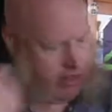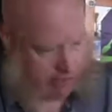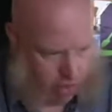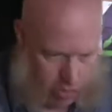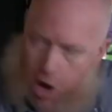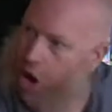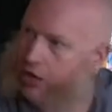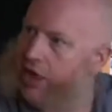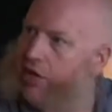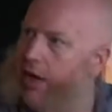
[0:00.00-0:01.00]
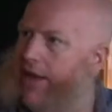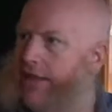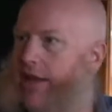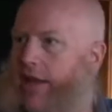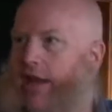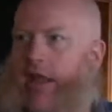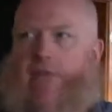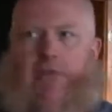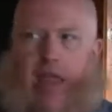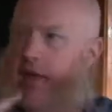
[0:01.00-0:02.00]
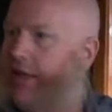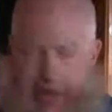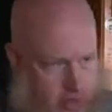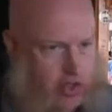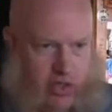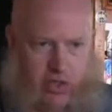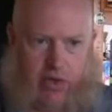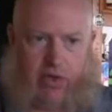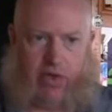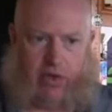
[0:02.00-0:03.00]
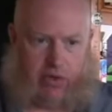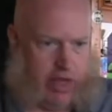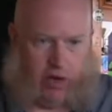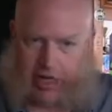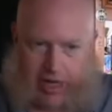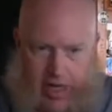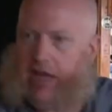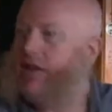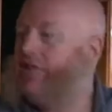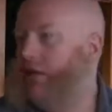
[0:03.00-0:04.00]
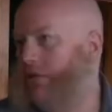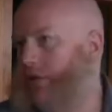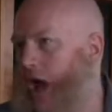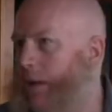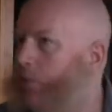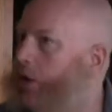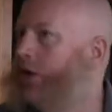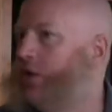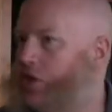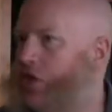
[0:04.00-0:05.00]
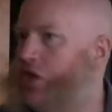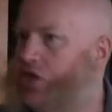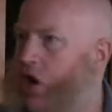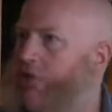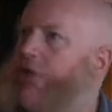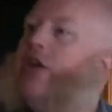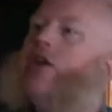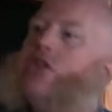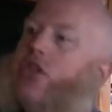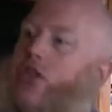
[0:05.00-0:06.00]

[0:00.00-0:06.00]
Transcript: They throw them all in right then, and they don't get any of the hop oils to dissolve in there, so you're